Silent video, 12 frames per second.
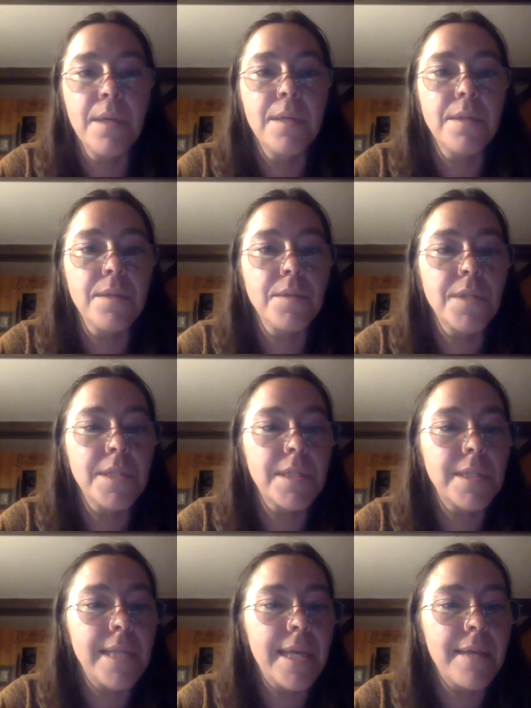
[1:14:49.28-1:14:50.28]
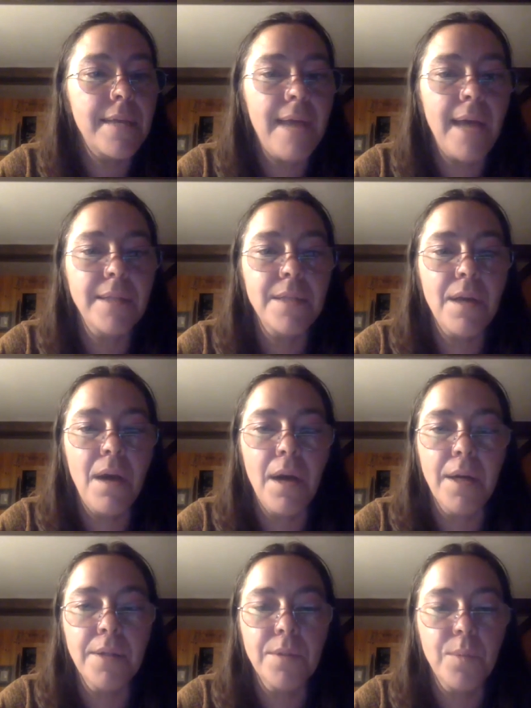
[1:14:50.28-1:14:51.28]
So just take that to
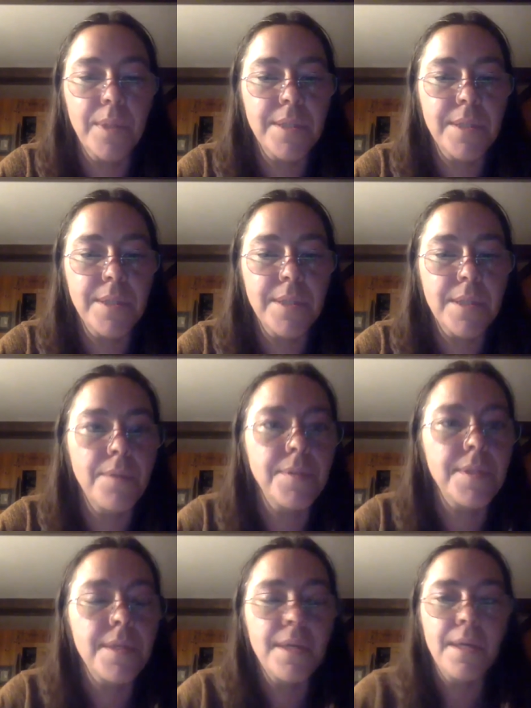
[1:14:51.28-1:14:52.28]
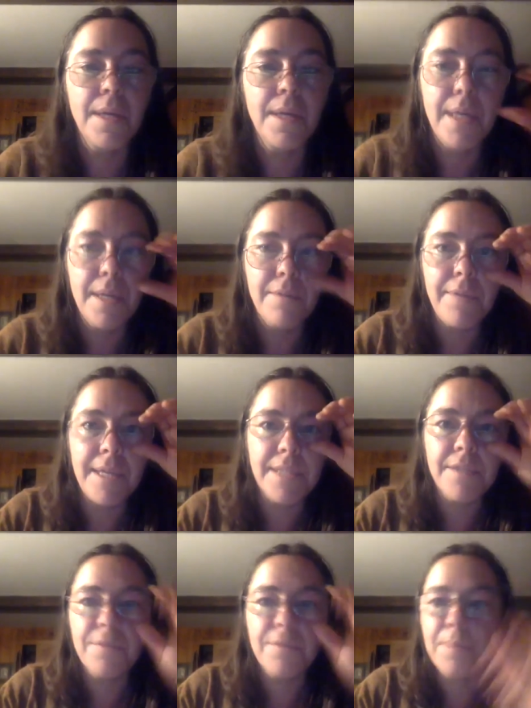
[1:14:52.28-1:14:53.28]
heart with some of those
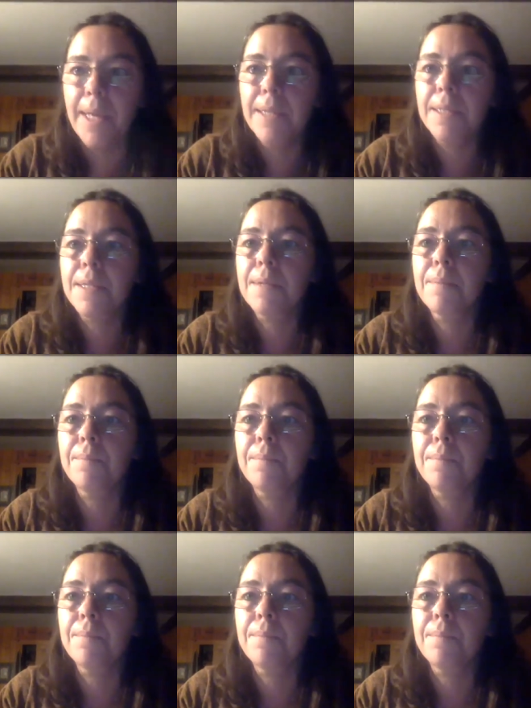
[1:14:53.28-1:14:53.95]
invasive plants.